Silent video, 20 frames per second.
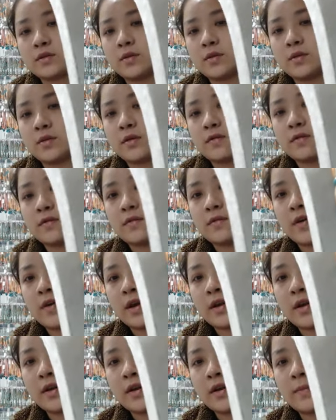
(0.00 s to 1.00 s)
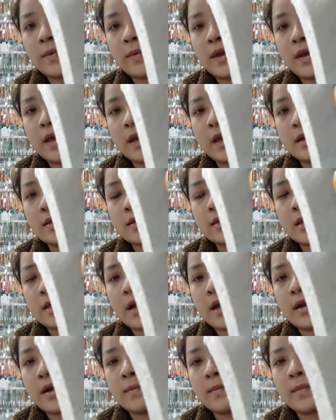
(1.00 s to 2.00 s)
You can find the beads
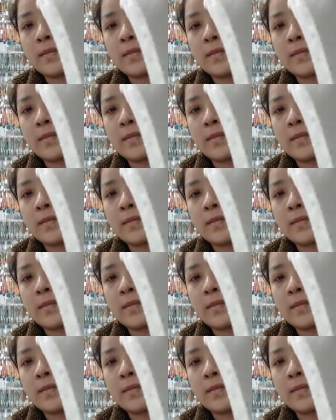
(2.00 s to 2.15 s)
are